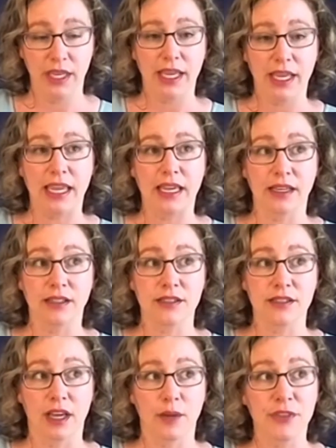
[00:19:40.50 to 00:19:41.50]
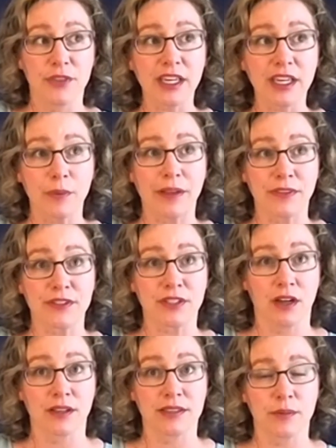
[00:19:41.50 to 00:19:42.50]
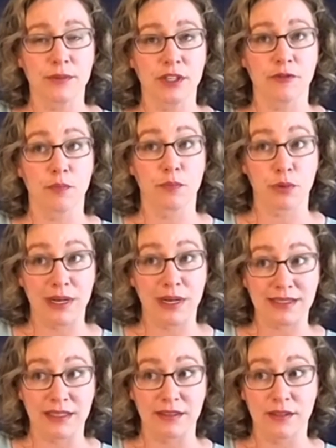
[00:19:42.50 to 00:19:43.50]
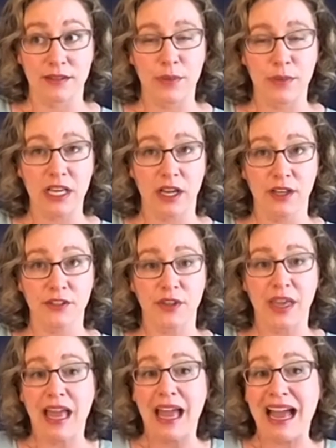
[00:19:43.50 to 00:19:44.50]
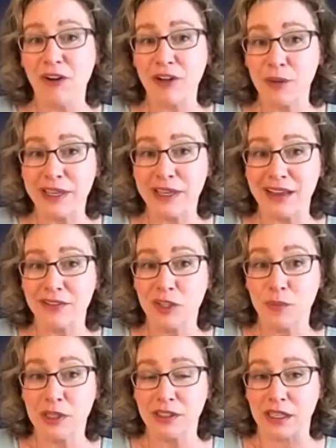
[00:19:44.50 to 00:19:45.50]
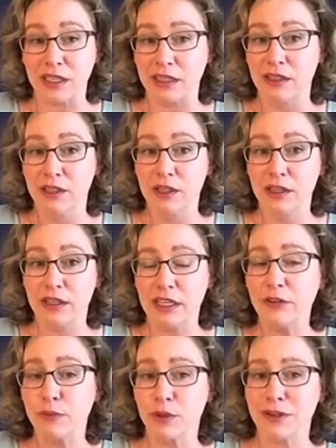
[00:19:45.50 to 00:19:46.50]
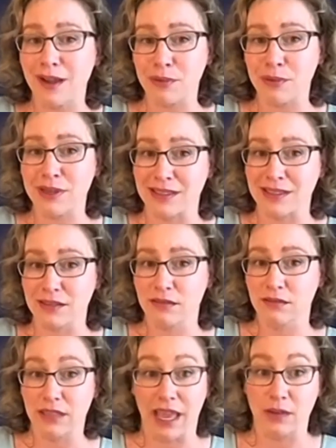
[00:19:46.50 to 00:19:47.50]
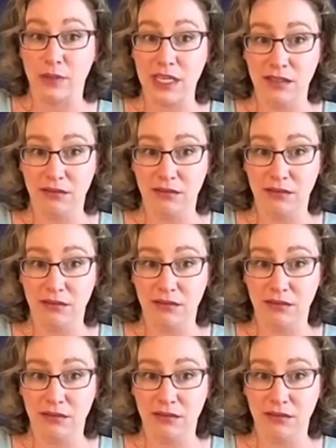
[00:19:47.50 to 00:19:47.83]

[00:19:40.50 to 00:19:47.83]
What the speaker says: And I'm thinking about this concept of presence, because how can we have humility if we're not present? Can we?